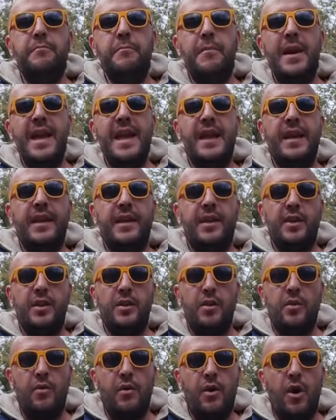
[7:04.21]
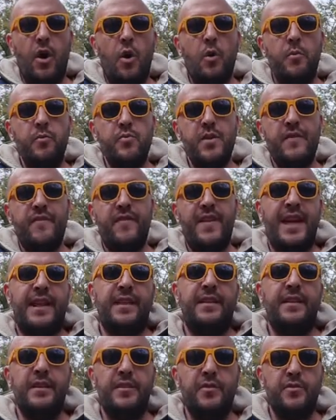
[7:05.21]
make your home
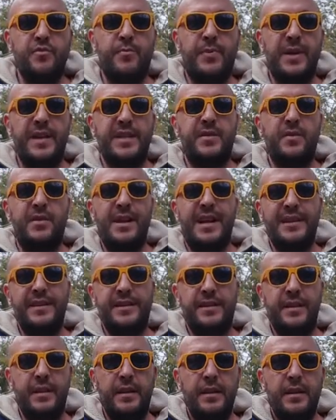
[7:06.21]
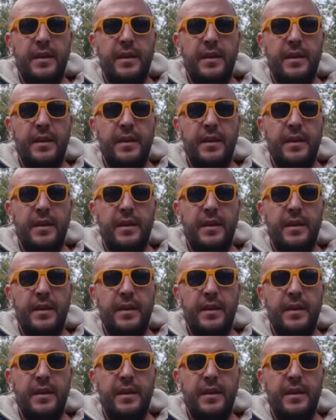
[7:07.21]
reflecting your personality.